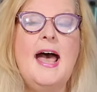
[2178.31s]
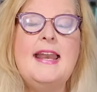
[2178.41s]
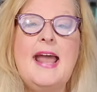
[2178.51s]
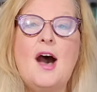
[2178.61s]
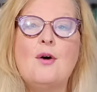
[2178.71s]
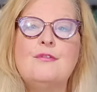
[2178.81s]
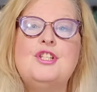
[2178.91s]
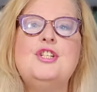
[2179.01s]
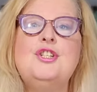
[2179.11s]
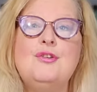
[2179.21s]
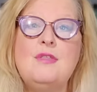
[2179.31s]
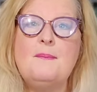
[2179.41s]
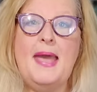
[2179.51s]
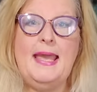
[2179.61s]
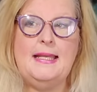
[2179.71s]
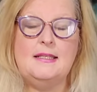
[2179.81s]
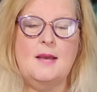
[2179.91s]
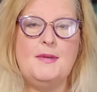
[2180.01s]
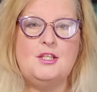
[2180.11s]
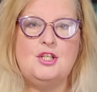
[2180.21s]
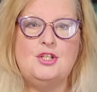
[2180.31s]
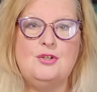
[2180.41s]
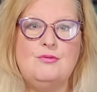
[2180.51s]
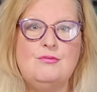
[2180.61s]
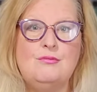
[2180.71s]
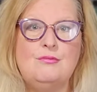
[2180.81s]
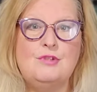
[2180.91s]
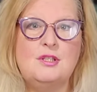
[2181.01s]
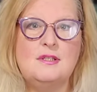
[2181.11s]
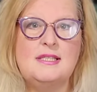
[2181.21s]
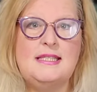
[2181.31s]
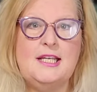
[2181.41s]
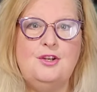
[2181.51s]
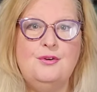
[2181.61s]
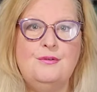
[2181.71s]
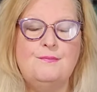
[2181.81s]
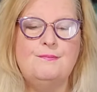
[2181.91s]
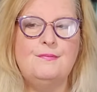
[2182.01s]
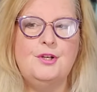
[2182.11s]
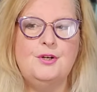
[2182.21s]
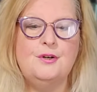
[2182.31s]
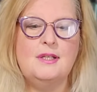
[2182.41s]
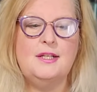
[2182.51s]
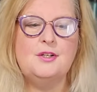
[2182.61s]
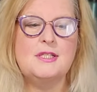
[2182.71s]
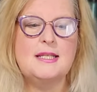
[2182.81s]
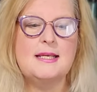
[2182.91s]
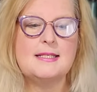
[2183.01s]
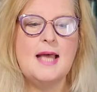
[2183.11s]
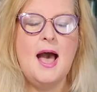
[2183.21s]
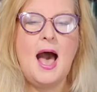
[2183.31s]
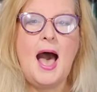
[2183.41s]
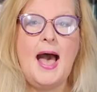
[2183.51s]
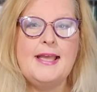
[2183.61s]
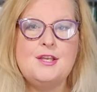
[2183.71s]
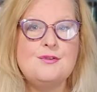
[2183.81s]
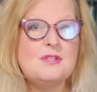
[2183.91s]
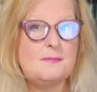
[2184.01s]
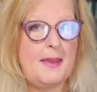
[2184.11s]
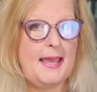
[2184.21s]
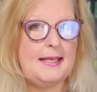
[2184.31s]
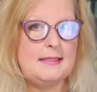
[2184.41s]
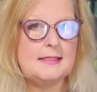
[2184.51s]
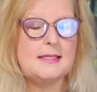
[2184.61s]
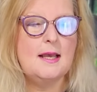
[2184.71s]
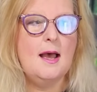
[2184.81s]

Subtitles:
Now, to do the paint, I mean, to stick your glitter to this, I used paints.